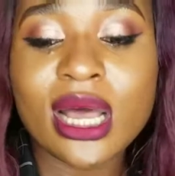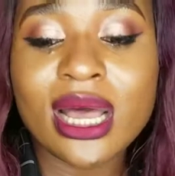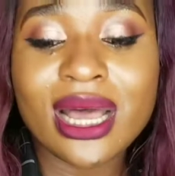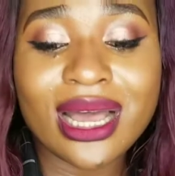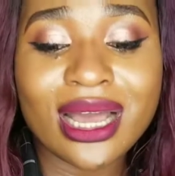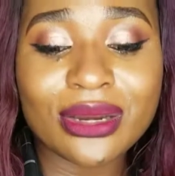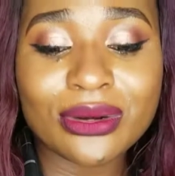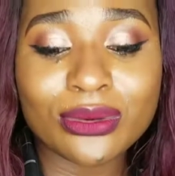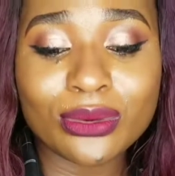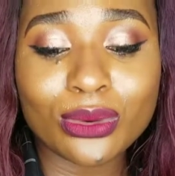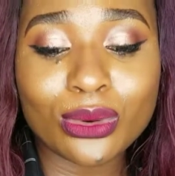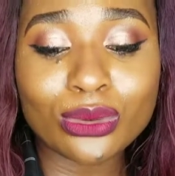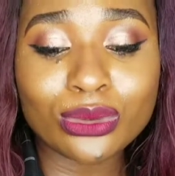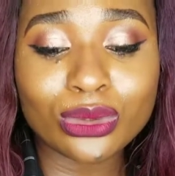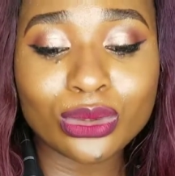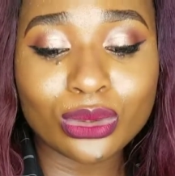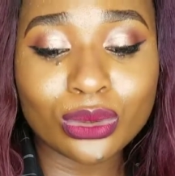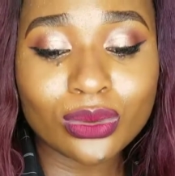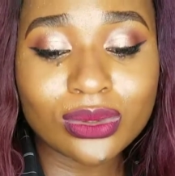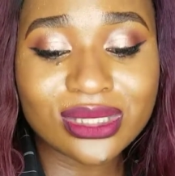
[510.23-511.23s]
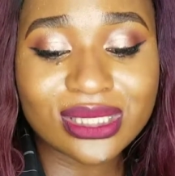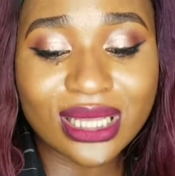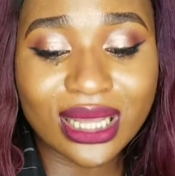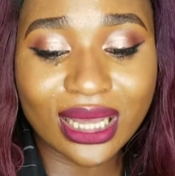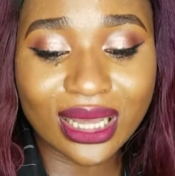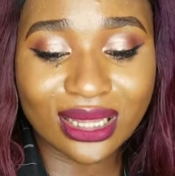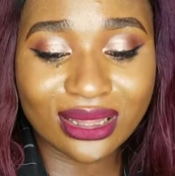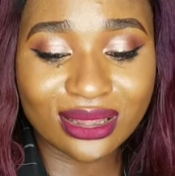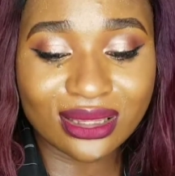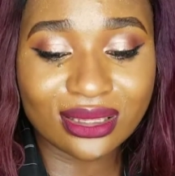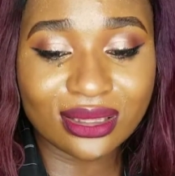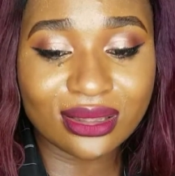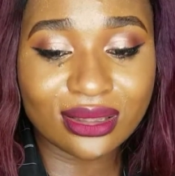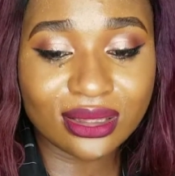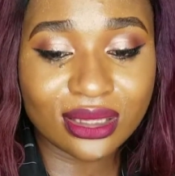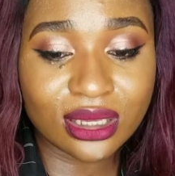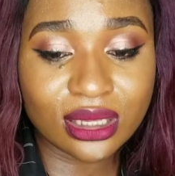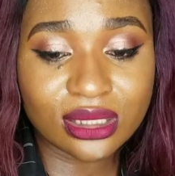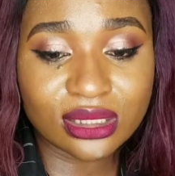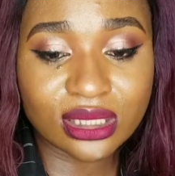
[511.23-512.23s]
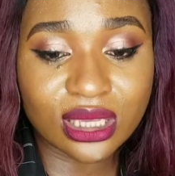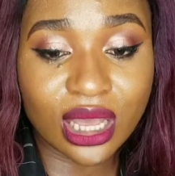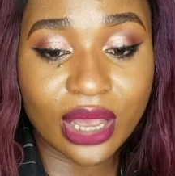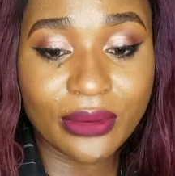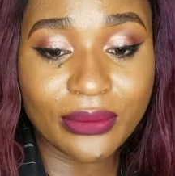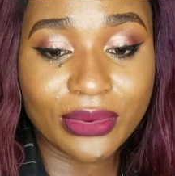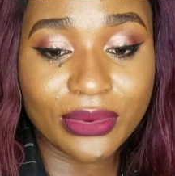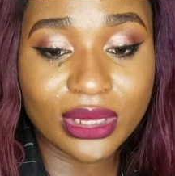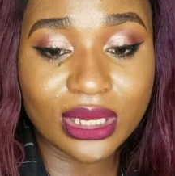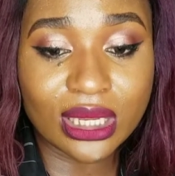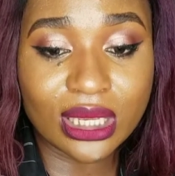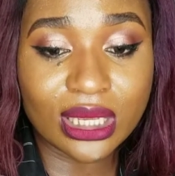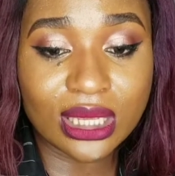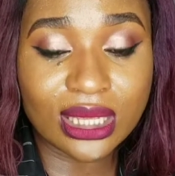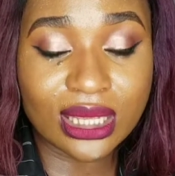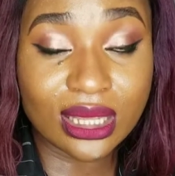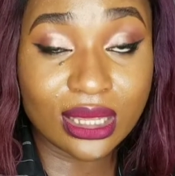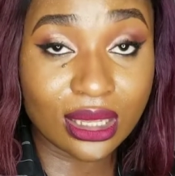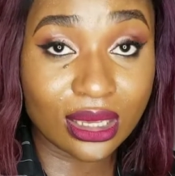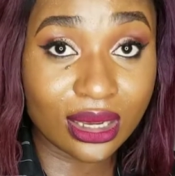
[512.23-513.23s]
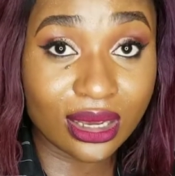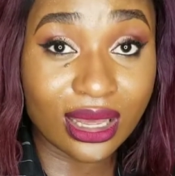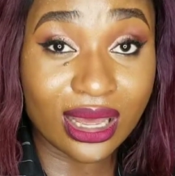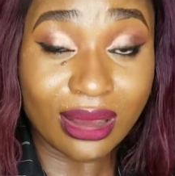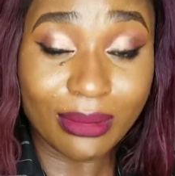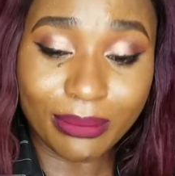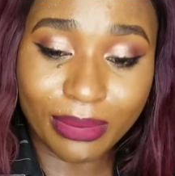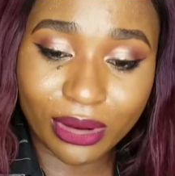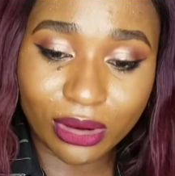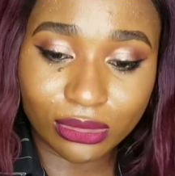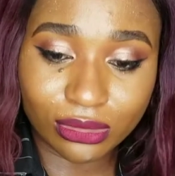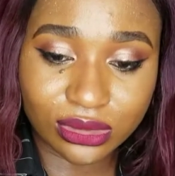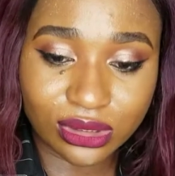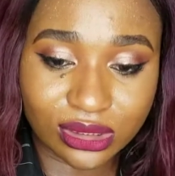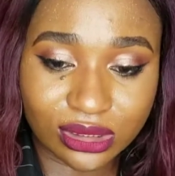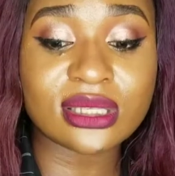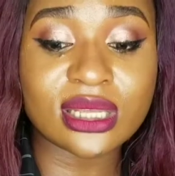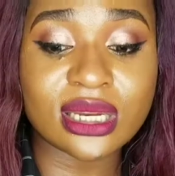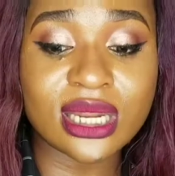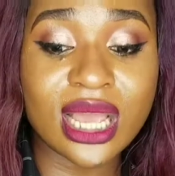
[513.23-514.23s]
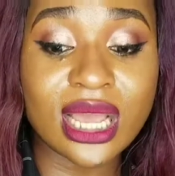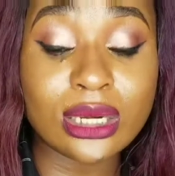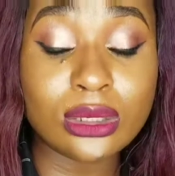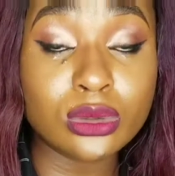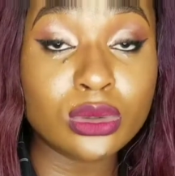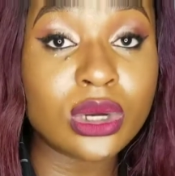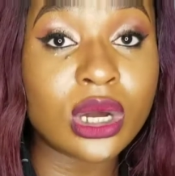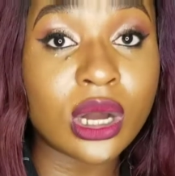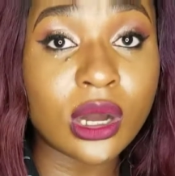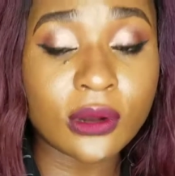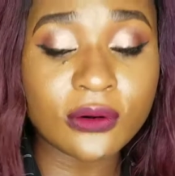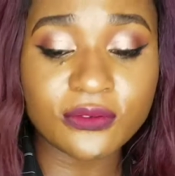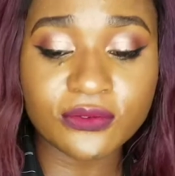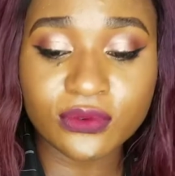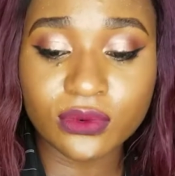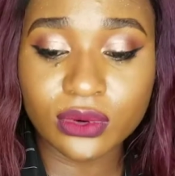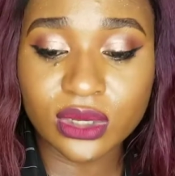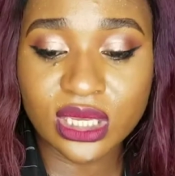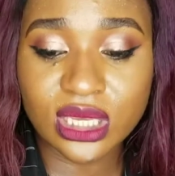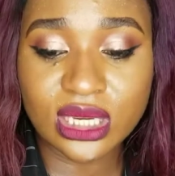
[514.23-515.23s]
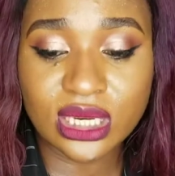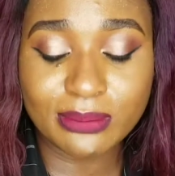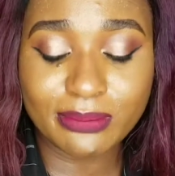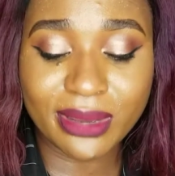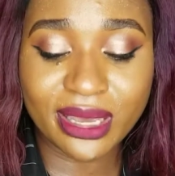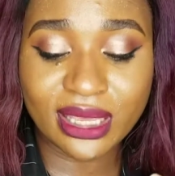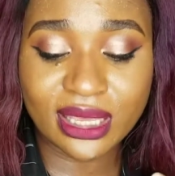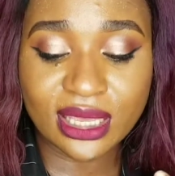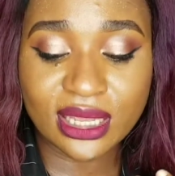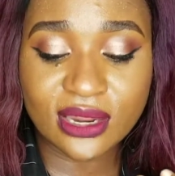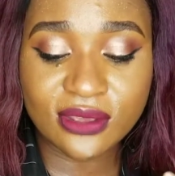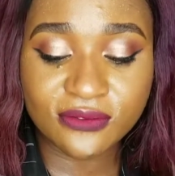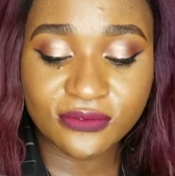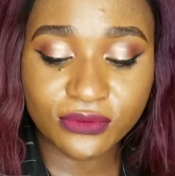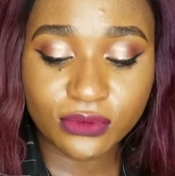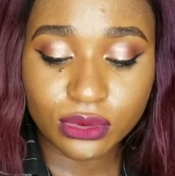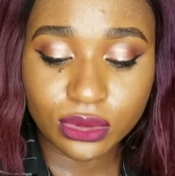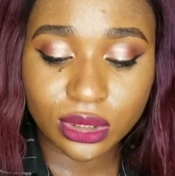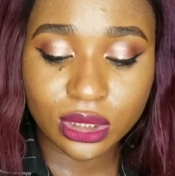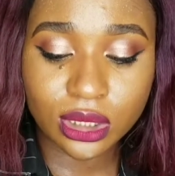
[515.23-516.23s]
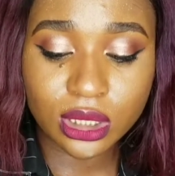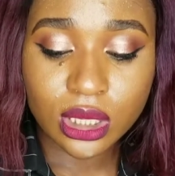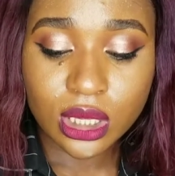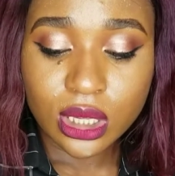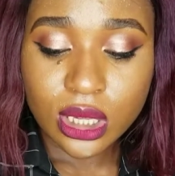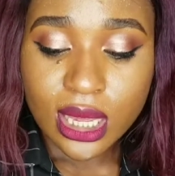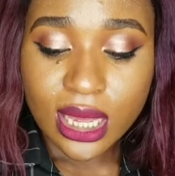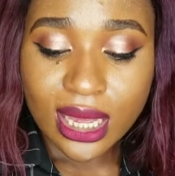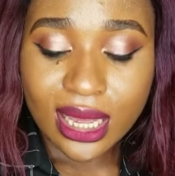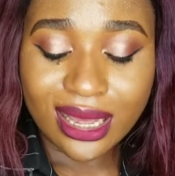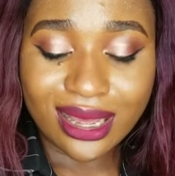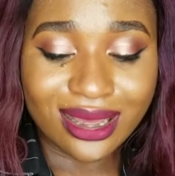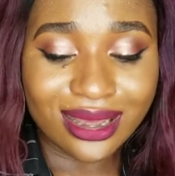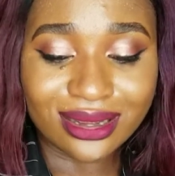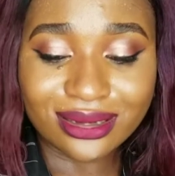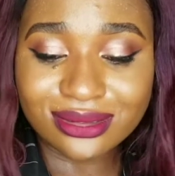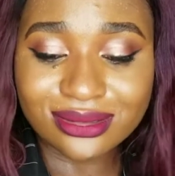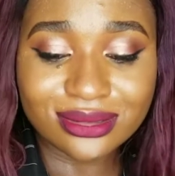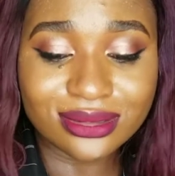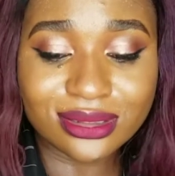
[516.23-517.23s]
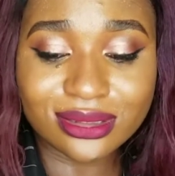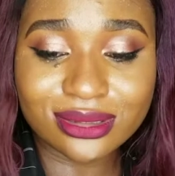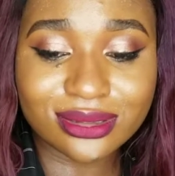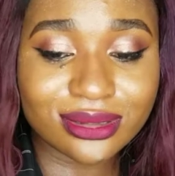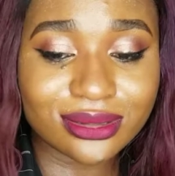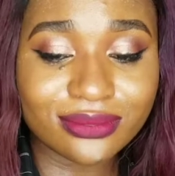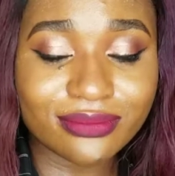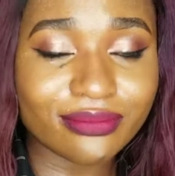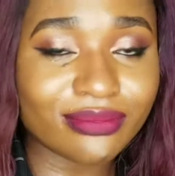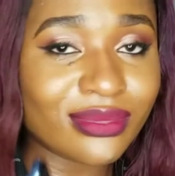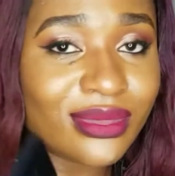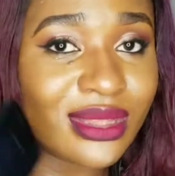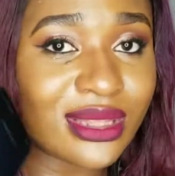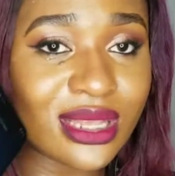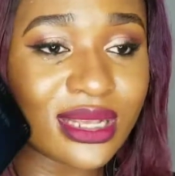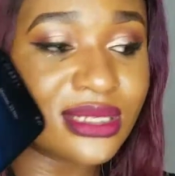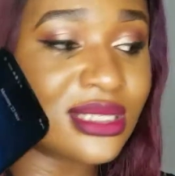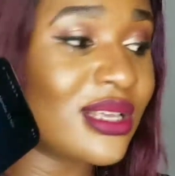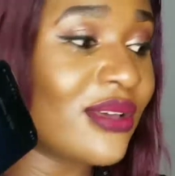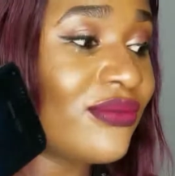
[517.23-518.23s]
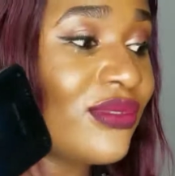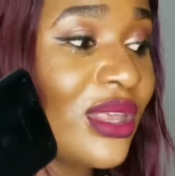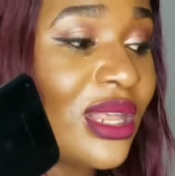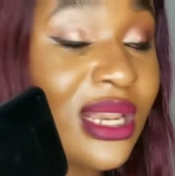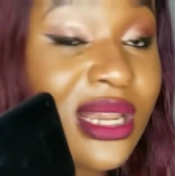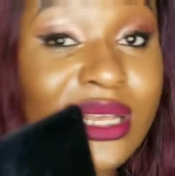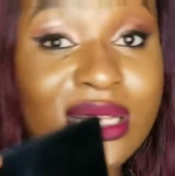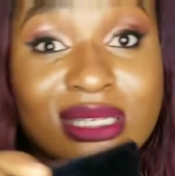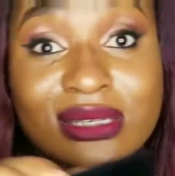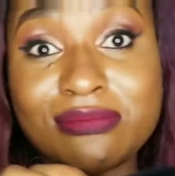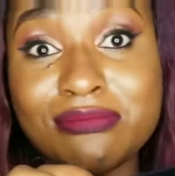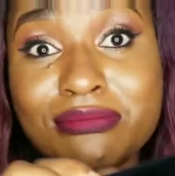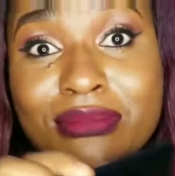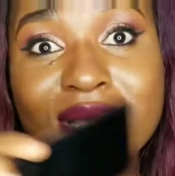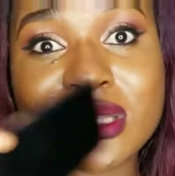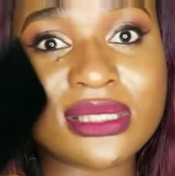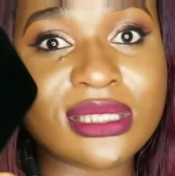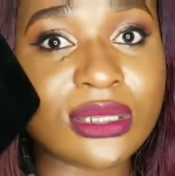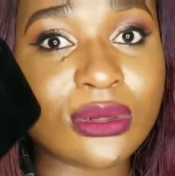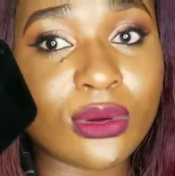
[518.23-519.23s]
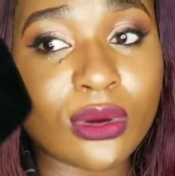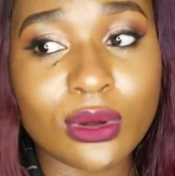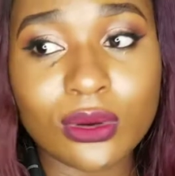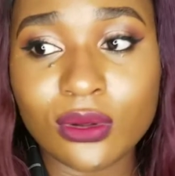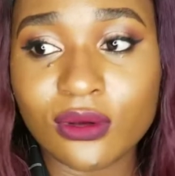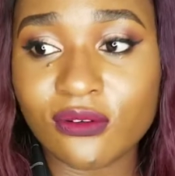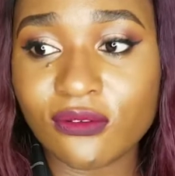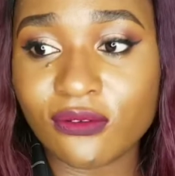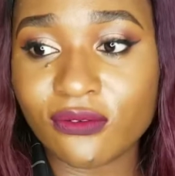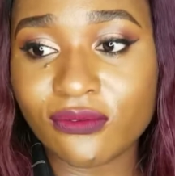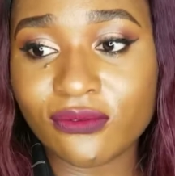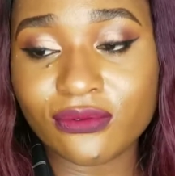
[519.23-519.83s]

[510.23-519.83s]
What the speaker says: And those are the things I really care about, that I look out for in a phone. And this definitely is meeting all of